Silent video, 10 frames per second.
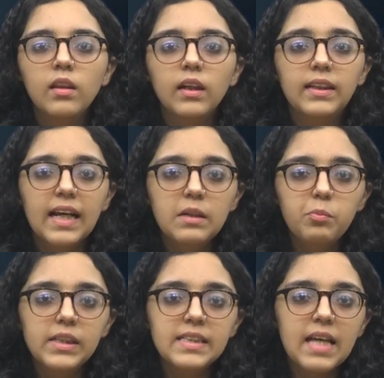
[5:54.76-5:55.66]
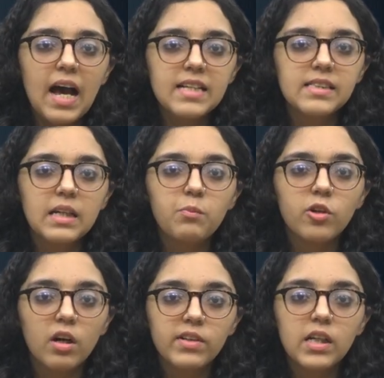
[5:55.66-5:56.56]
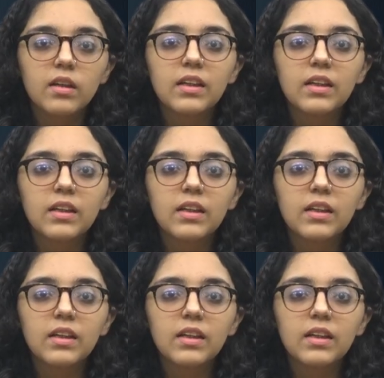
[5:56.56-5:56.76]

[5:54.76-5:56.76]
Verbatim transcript: The Delhi Police has named Ravi a